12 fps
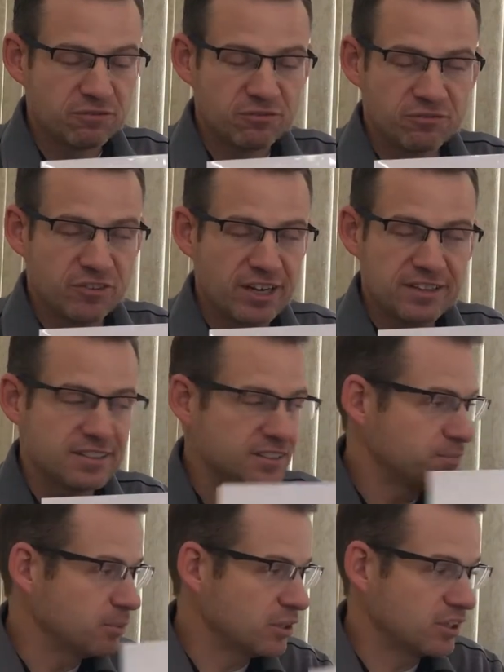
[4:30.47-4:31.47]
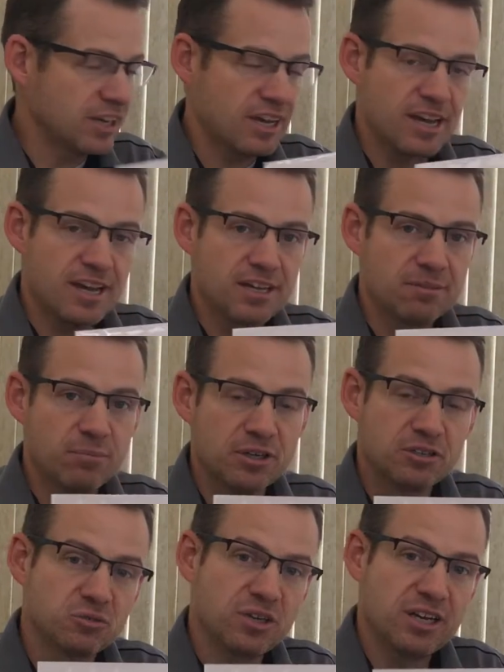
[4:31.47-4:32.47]
find this book and
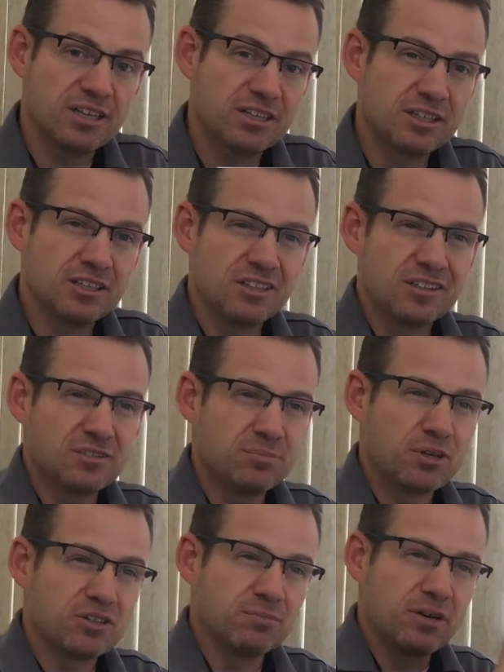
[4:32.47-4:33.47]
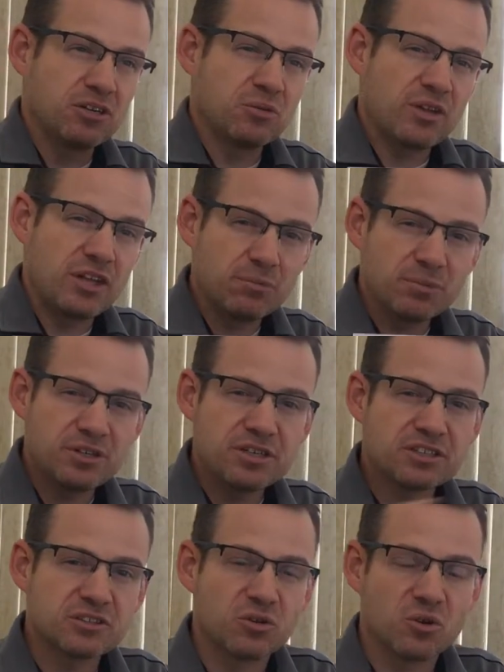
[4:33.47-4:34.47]
this book is bundled with other
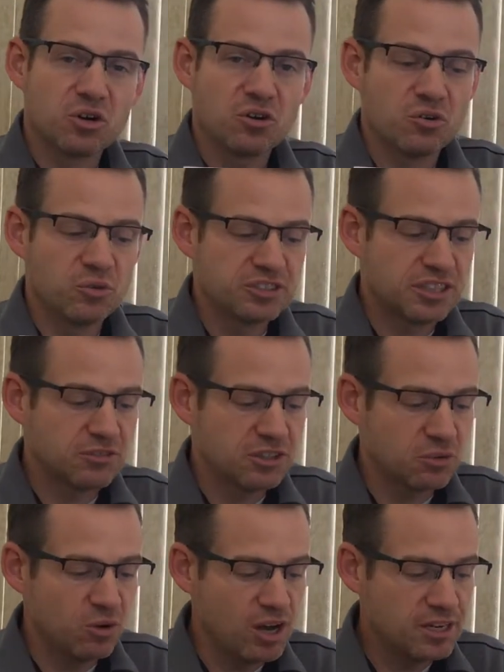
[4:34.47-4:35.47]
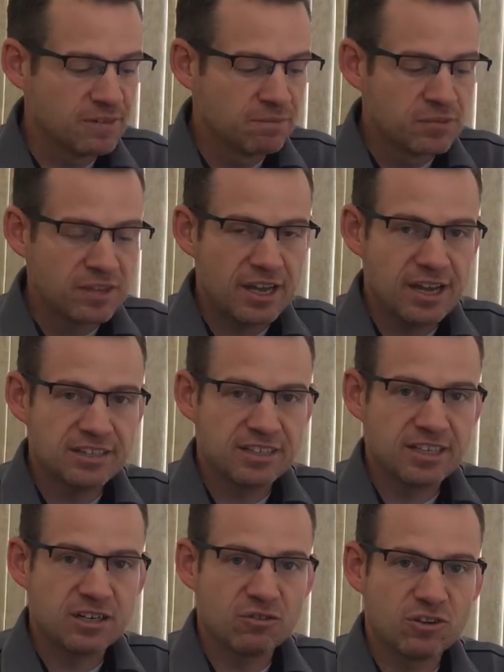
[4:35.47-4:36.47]
books or whichever you want, and you can
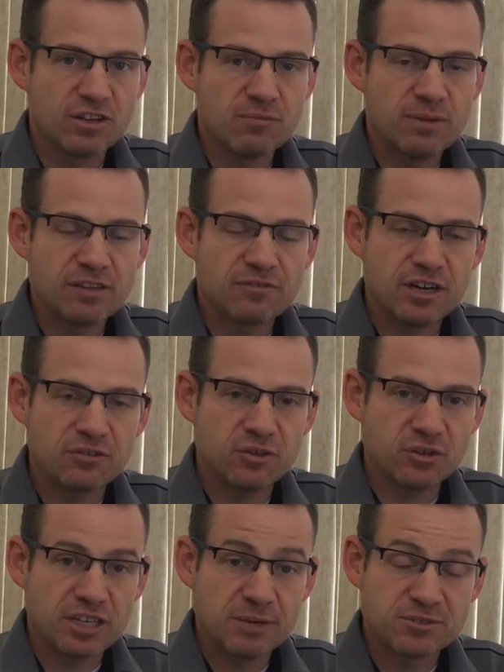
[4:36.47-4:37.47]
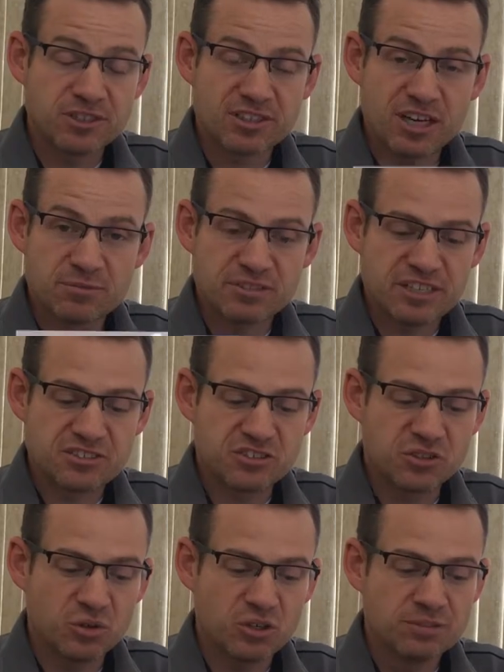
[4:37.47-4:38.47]
head over to their
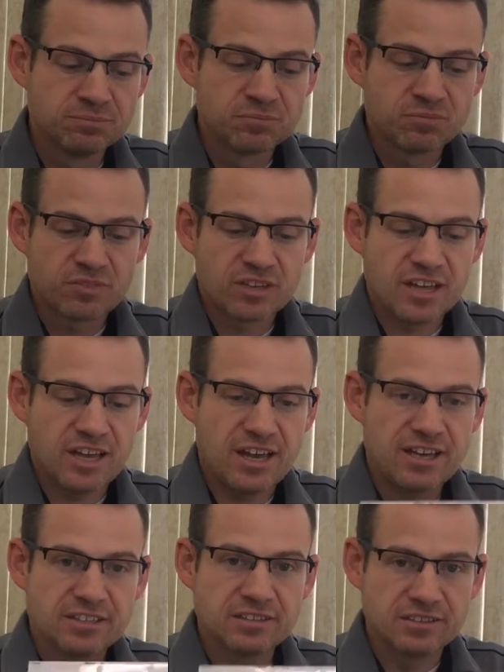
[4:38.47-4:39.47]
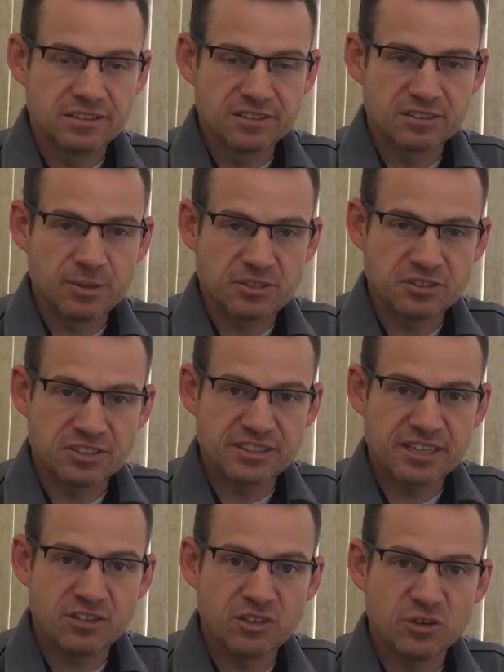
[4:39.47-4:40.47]
mathfilefoldergames.com/store, and special
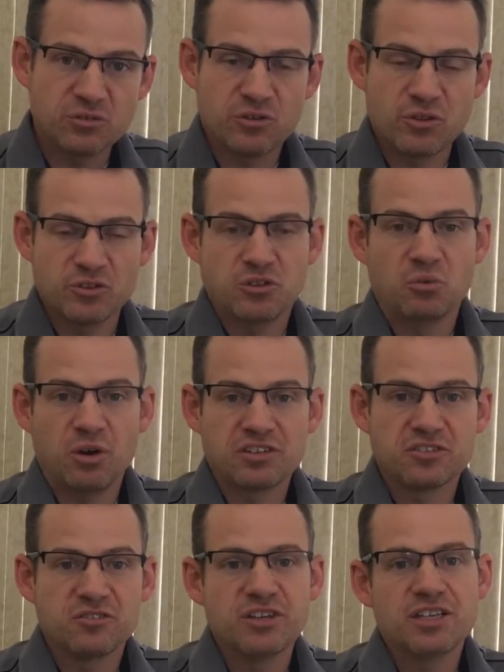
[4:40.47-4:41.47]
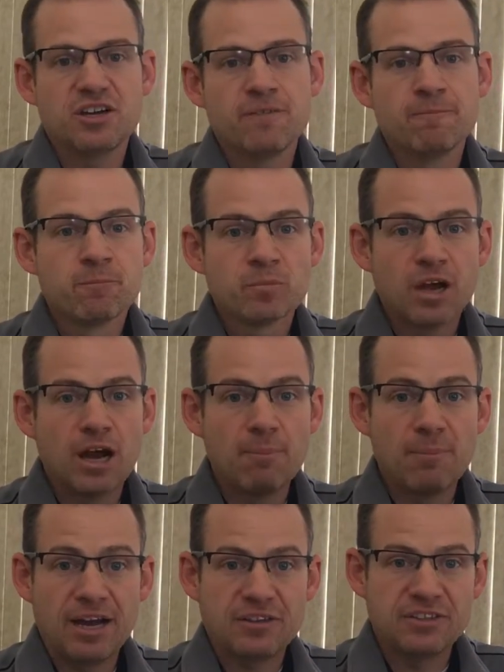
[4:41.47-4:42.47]
discount code for those who watch the video.
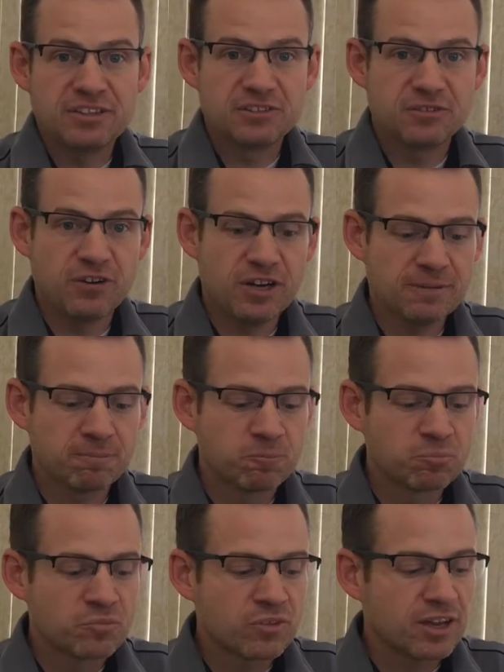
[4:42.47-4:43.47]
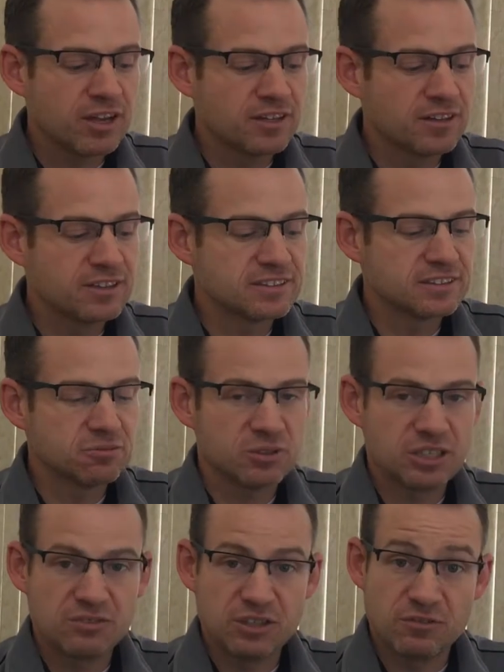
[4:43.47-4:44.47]
Math is fun, and this will
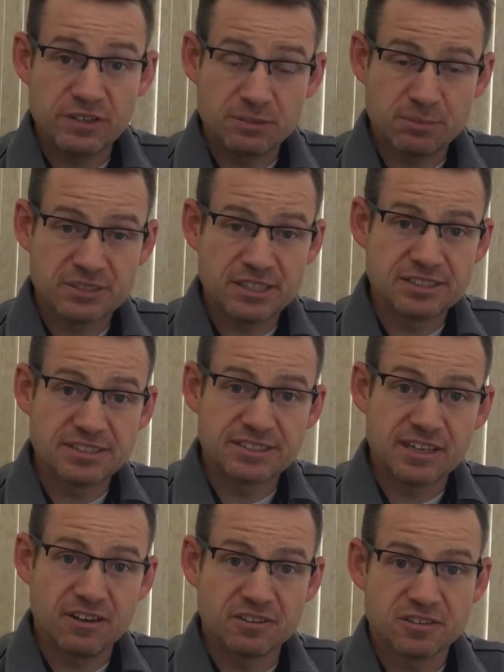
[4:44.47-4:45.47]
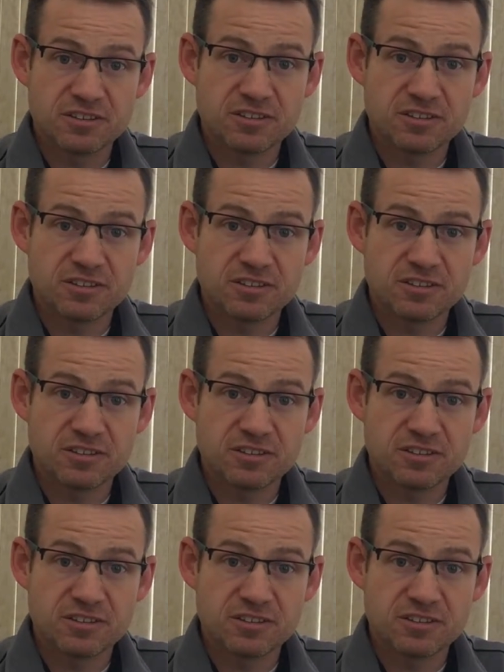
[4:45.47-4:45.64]
give you a 50% discount.